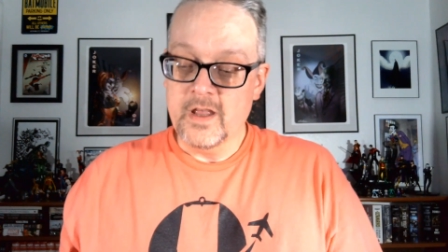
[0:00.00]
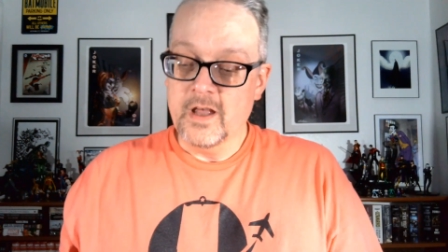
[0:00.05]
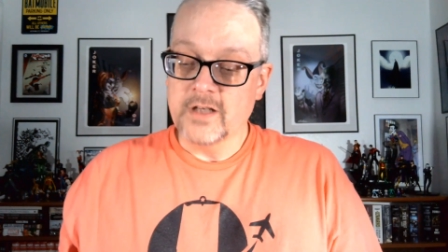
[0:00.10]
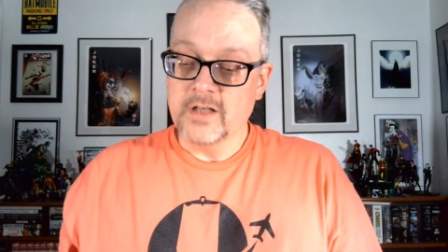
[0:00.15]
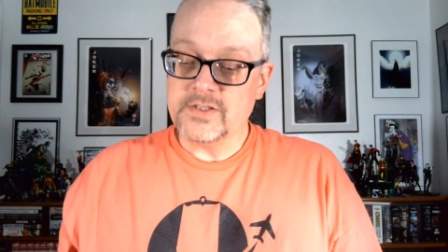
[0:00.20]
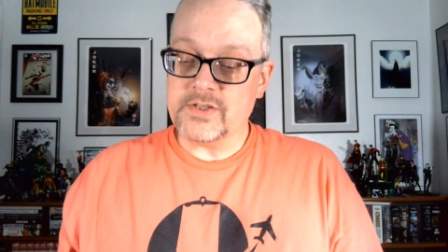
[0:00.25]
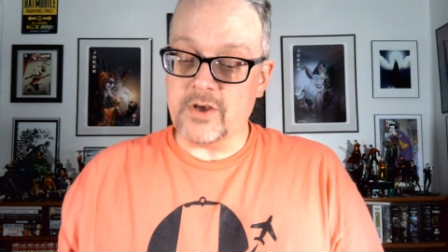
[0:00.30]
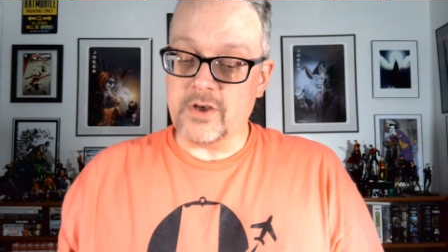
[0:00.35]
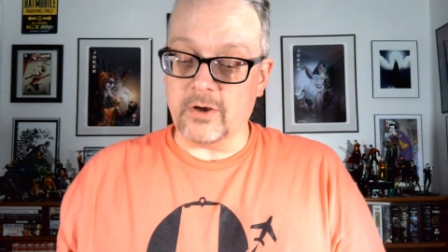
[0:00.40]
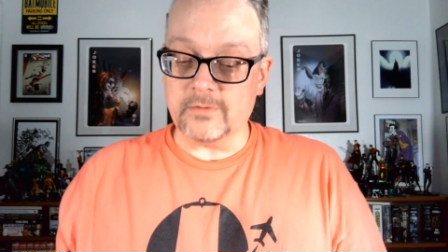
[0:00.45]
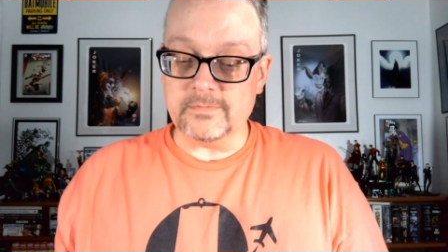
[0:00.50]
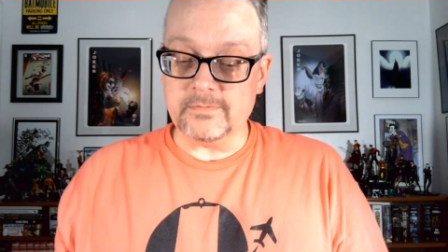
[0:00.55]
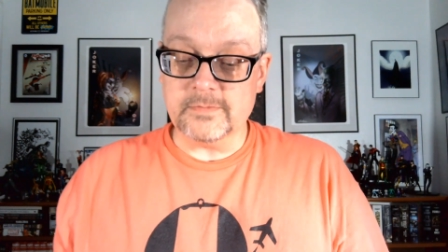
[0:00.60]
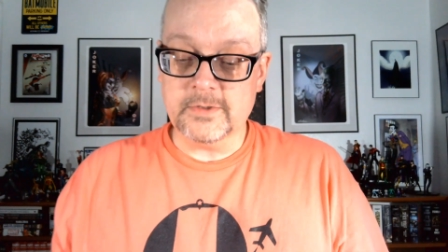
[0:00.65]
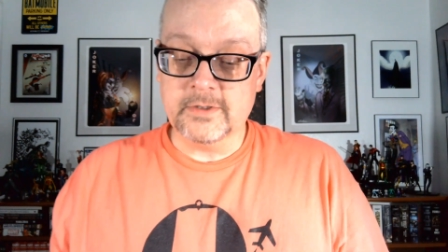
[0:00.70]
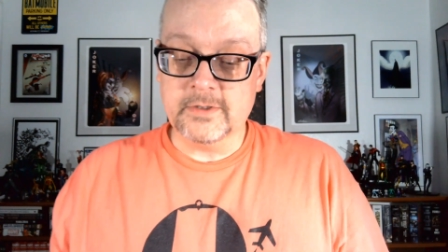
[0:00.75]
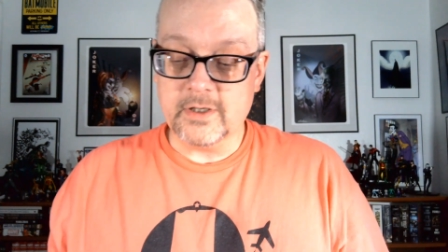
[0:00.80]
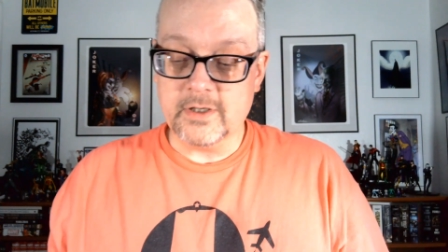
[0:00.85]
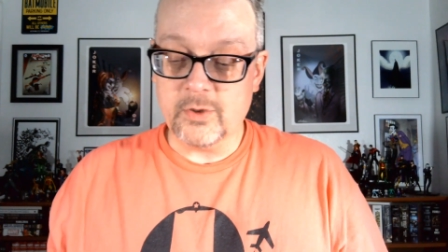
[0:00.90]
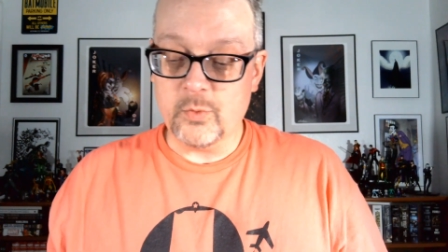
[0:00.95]
So
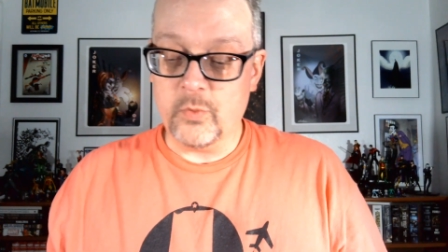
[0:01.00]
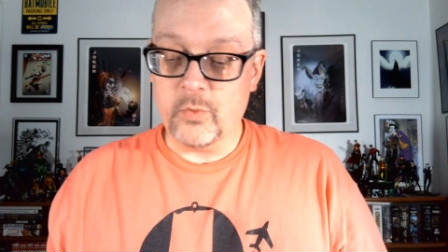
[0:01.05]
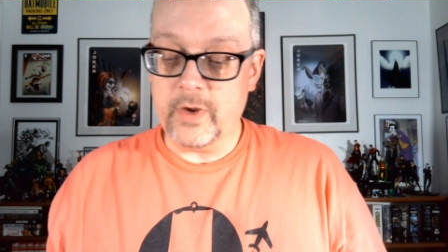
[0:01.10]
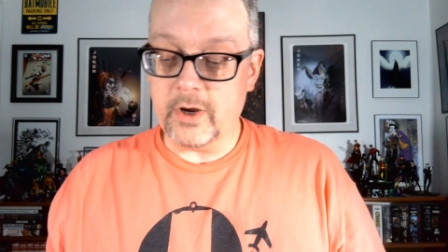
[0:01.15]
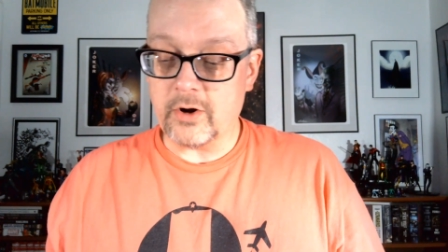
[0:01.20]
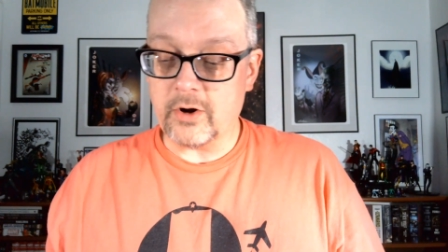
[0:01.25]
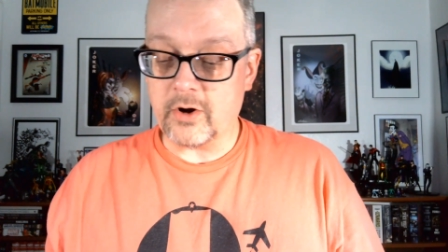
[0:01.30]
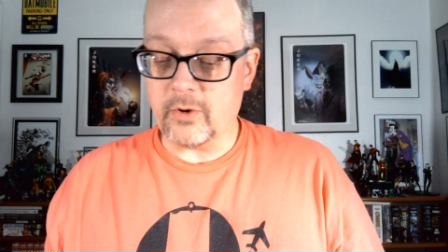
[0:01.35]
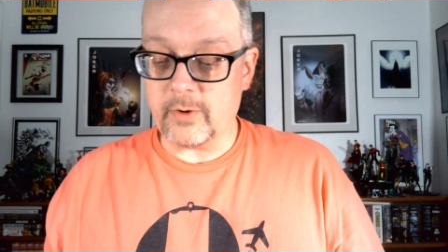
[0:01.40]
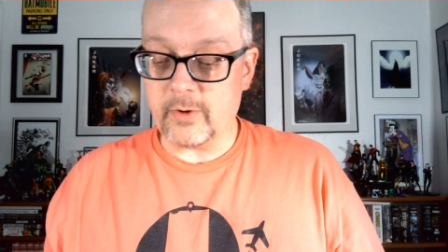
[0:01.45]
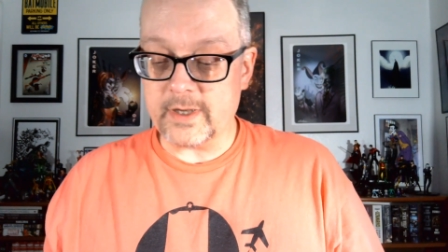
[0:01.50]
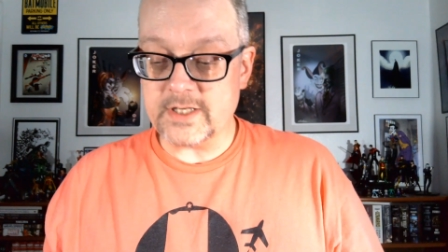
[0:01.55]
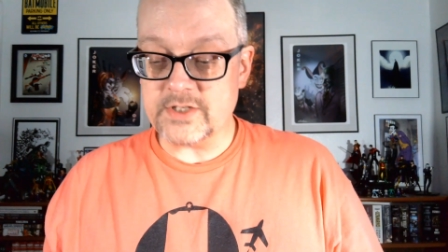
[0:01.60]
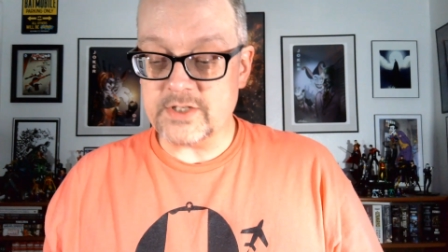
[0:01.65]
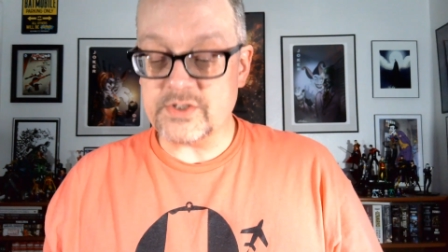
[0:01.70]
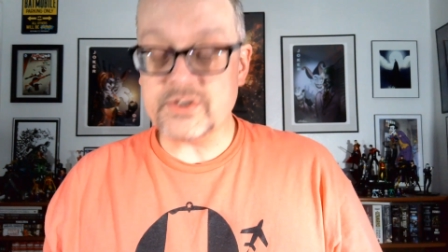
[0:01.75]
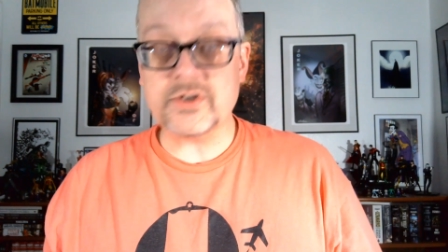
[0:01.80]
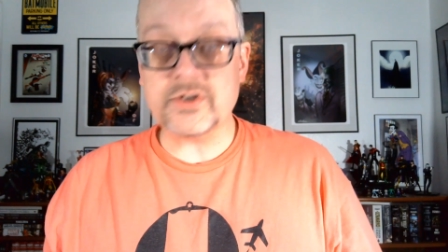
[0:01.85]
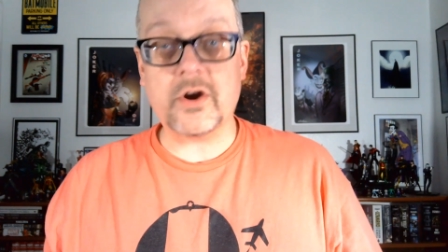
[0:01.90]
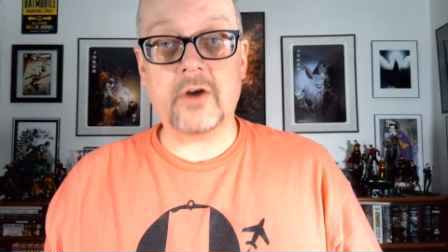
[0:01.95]
we are going to
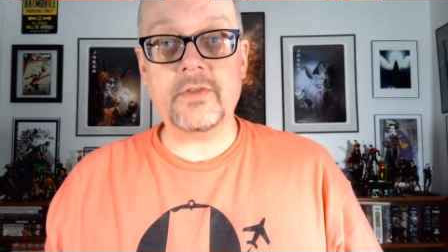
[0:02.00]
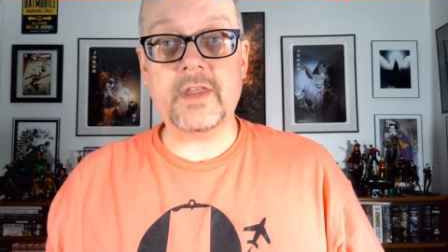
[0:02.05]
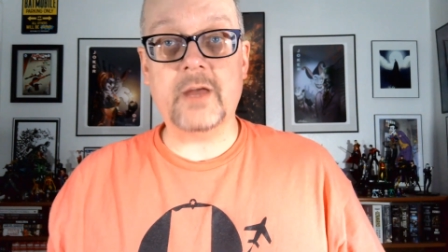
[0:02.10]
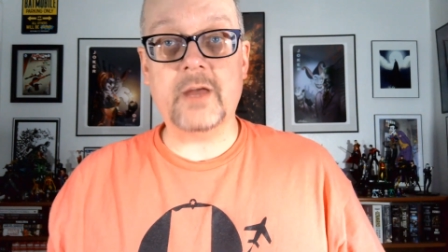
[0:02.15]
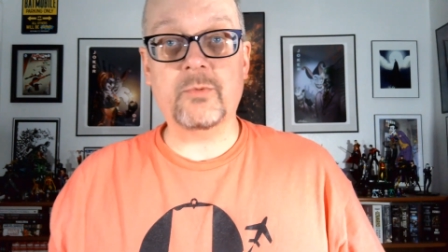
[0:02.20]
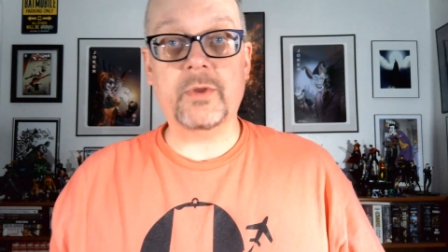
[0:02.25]
start then